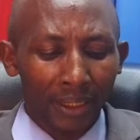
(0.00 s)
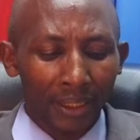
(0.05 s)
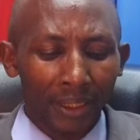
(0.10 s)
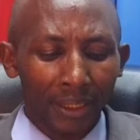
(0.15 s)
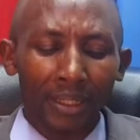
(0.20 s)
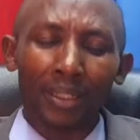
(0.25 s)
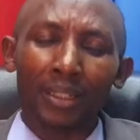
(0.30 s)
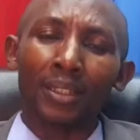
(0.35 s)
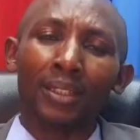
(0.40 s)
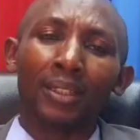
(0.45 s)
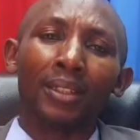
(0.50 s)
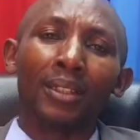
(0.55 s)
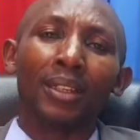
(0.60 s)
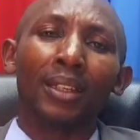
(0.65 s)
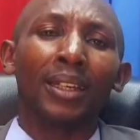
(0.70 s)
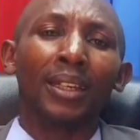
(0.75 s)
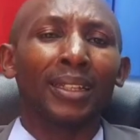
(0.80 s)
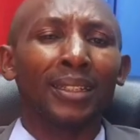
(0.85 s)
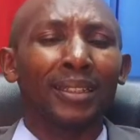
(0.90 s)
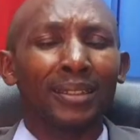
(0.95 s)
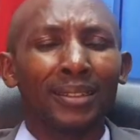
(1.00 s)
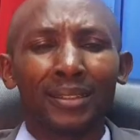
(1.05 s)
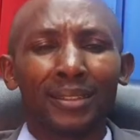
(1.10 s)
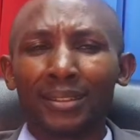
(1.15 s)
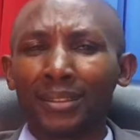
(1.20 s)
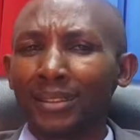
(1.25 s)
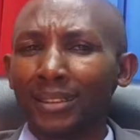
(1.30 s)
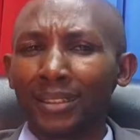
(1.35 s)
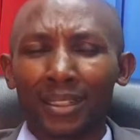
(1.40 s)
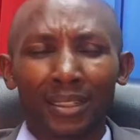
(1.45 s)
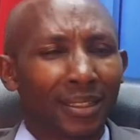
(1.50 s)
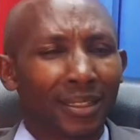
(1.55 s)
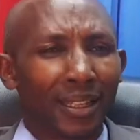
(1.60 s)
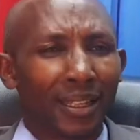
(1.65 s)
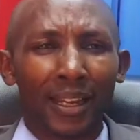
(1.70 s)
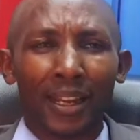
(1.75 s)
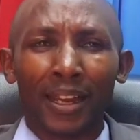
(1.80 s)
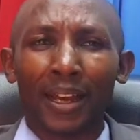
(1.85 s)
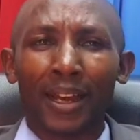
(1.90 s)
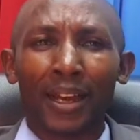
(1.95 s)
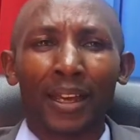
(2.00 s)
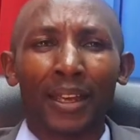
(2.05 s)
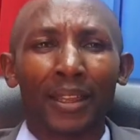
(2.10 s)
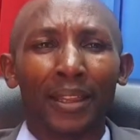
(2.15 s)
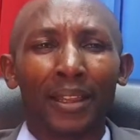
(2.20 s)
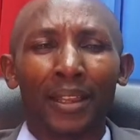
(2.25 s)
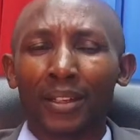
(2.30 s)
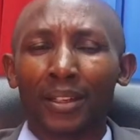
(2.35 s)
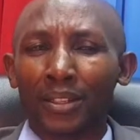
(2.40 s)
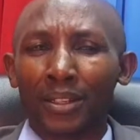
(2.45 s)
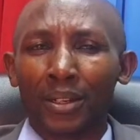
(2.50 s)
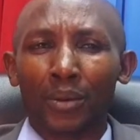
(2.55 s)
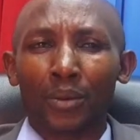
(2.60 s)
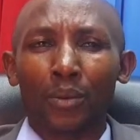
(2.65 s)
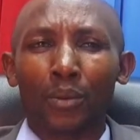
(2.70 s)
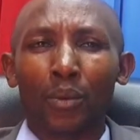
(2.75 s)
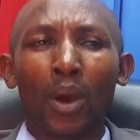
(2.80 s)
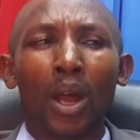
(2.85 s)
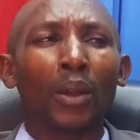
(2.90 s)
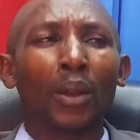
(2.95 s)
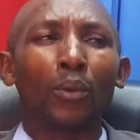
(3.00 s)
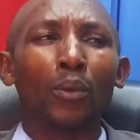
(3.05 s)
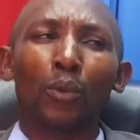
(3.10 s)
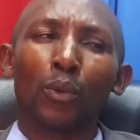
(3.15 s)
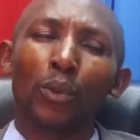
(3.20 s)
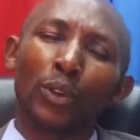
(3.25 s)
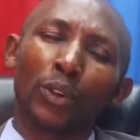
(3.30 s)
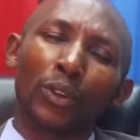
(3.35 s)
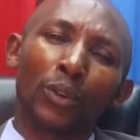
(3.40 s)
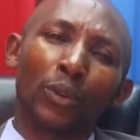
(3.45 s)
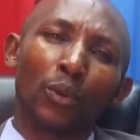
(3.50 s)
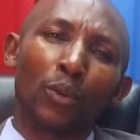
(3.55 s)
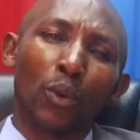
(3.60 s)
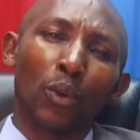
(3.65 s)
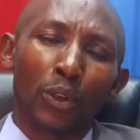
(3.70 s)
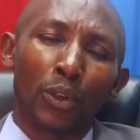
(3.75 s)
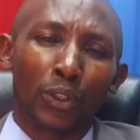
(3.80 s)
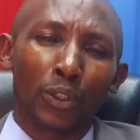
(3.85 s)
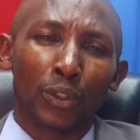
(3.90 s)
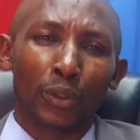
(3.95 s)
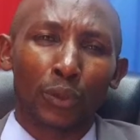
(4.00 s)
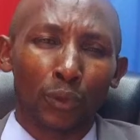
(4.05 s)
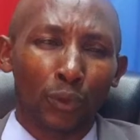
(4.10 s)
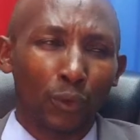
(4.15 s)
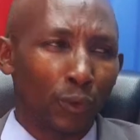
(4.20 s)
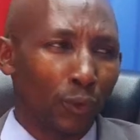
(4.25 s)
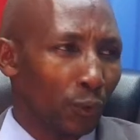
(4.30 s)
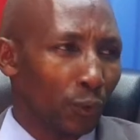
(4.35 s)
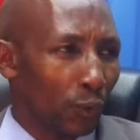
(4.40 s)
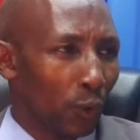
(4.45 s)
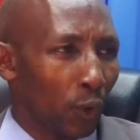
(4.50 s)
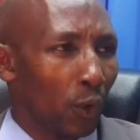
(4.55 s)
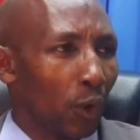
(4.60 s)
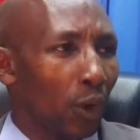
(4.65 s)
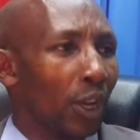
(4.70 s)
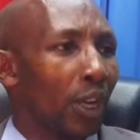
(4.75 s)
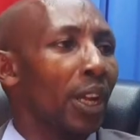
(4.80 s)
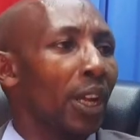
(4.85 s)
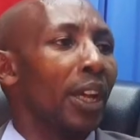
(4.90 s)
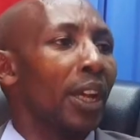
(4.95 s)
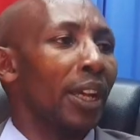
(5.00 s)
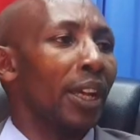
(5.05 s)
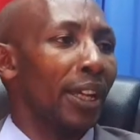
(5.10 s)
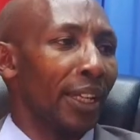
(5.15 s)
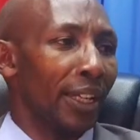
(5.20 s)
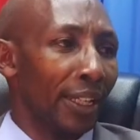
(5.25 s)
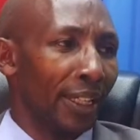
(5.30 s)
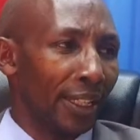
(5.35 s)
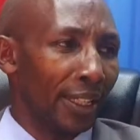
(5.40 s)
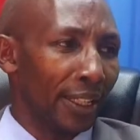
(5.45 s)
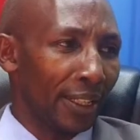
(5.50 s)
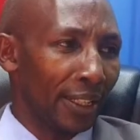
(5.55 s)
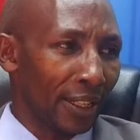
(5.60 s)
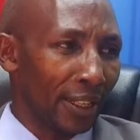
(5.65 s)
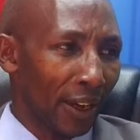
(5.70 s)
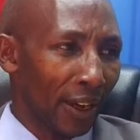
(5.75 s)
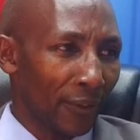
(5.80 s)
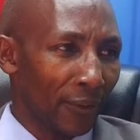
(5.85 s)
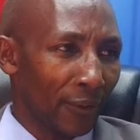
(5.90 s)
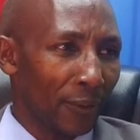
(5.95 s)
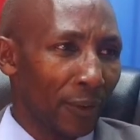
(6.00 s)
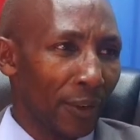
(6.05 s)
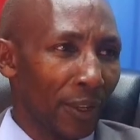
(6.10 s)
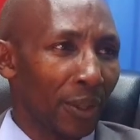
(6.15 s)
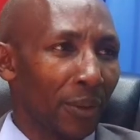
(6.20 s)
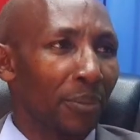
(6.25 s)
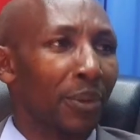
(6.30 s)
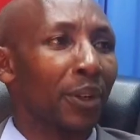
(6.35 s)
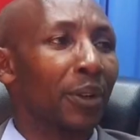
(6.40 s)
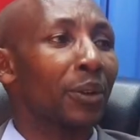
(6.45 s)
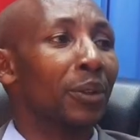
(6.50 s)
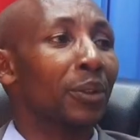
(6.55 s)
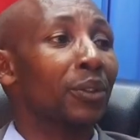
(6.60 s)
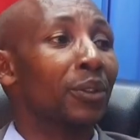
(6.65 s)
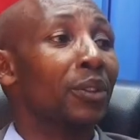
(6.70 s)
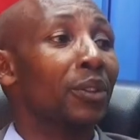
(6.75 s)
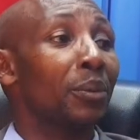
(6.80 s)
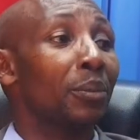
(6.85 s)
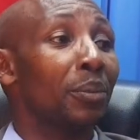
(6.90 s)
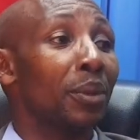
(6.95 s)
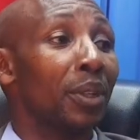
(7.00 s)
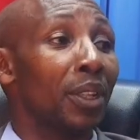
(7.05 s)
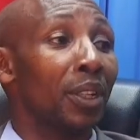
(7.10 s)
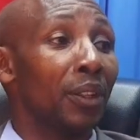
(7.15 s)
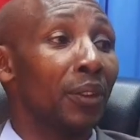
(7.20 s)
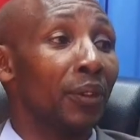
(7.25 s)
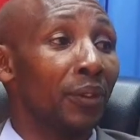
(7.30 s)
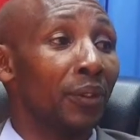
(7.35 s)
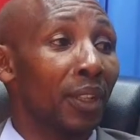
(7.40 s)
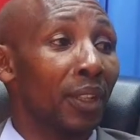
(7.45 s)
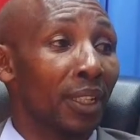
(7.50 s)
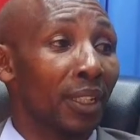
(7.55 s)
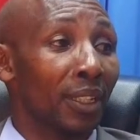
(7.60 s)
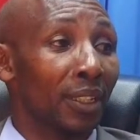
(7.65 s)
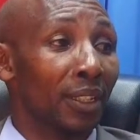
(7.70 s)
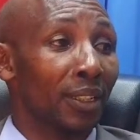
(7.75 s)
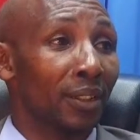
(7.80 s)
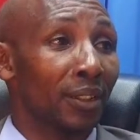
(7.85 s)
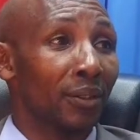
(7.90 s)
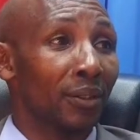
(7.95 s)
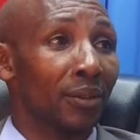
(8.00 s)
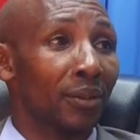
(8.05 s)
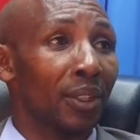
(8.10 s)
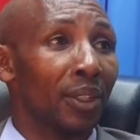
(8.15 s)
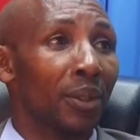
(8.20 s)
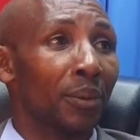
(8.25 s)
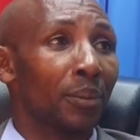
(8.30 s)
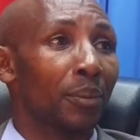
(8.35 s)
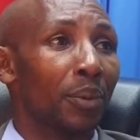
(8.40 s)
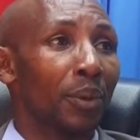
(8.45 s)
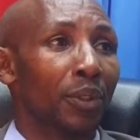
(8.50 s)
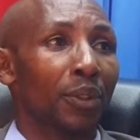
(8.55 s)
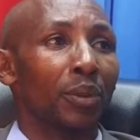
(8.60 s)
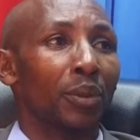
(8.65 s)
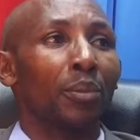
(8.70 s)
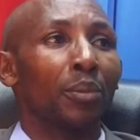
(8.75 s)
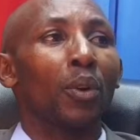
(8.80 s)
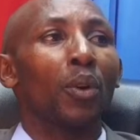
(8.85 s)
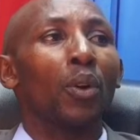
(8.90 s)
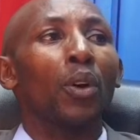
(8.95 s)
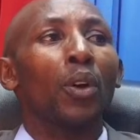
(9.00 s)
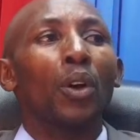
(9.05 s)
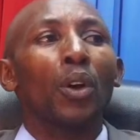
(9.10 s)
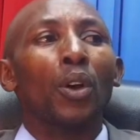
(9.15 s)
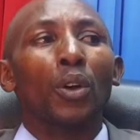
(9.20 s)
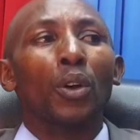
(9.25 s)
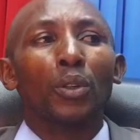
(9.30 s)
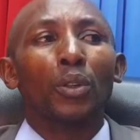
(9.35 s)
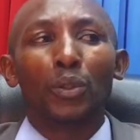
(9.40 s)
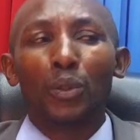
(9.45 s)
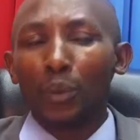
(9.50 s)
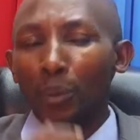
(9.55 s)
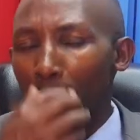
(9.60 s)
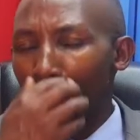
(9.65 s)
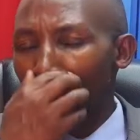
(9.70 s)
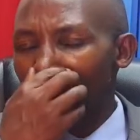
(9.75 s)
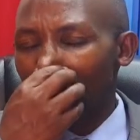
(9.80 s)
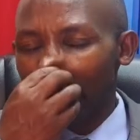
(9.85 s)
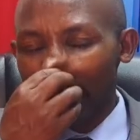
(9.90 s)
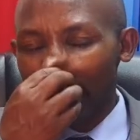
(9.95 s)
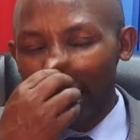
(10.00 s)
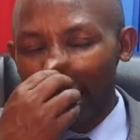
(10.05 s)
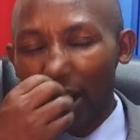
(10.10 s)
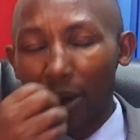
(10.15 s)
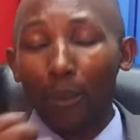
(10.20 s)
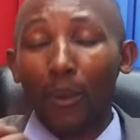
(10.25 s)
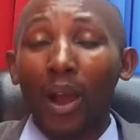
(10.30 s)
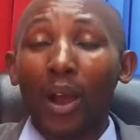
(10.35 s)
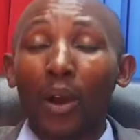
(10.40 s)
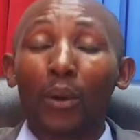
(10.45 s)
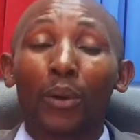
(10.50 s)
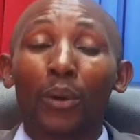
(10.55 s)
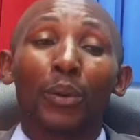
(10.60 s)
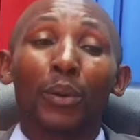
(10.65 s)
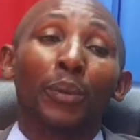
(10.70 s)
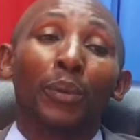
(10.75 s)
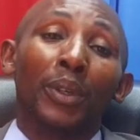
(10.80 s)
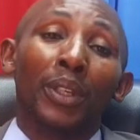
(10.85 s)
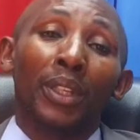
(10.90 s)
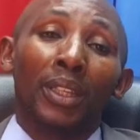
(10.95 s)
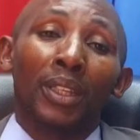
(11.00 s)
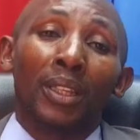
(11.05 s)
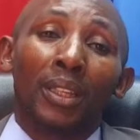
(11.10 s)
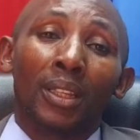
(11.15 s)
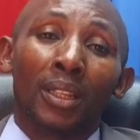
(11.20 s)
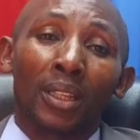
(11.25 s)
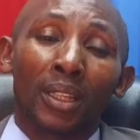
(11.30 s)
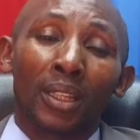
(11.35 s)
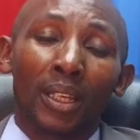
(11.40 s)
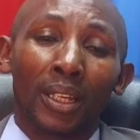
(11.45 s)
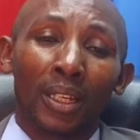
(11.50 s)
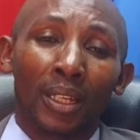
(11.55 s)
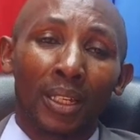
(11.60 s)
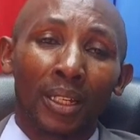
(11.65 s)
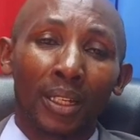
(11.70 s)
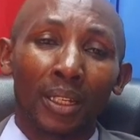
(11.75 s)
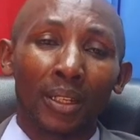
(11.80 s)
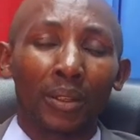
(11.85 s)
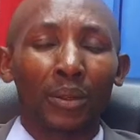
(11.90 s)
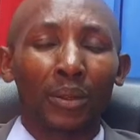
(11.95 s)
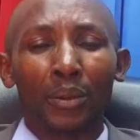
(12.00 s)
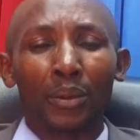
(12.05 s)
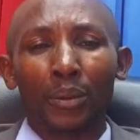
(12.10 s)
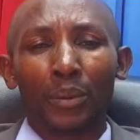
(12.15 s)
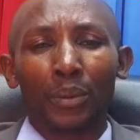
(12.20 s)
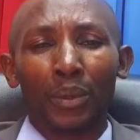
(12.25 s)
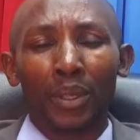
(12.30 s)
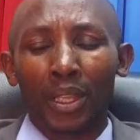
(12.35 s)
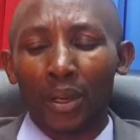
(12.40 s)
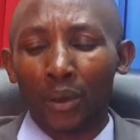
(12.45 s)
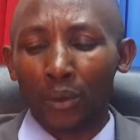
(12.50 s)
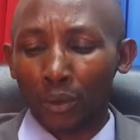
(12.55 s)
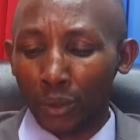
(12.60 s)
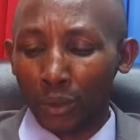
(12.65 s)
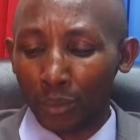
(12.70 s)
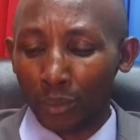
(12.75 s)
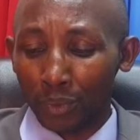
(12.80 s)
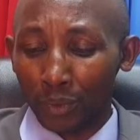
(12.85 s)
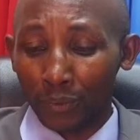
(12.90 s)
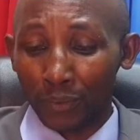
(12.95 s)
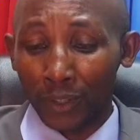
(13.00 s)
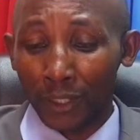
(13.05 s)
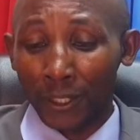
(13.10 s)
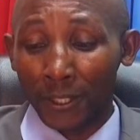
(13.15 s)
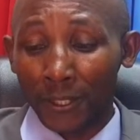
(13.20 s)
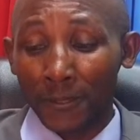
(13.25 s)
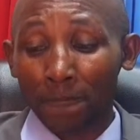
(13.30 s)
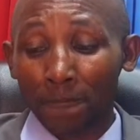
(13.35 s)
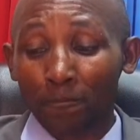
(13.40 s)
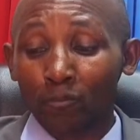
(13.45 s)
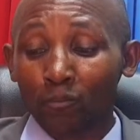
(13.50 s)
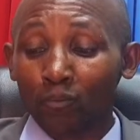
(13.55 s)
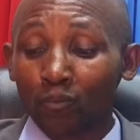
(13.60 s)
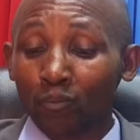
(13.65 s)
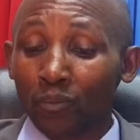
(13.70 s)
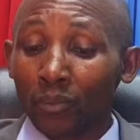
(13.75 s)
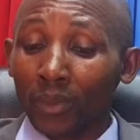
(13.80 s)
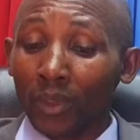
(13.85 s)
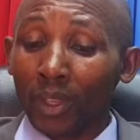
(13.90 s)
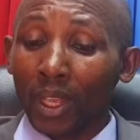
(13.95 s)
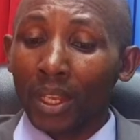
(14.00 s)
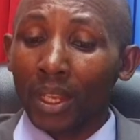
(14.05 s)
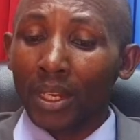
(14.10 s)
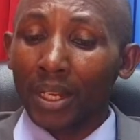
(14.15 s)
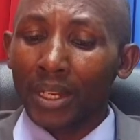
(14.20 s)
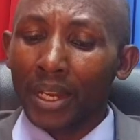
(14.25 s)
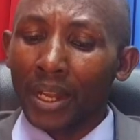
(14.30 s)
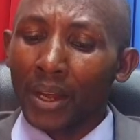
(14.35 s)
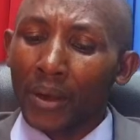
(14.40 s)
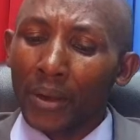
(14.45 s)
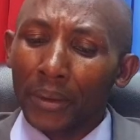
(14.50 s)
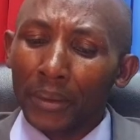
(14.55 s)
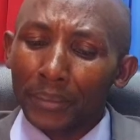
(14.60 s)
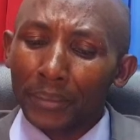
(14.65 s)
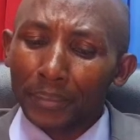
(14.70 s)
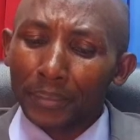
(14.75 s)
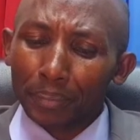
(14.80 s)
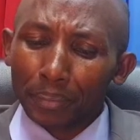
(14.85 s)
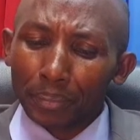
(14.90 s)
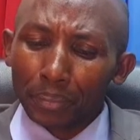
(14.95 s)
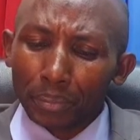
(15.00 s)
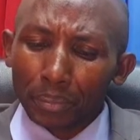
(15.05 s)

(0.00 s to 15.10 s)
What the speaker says: he is just the guy that one would want to fall in love with, because he believes that it is really possible to make a world with without poverty. Now,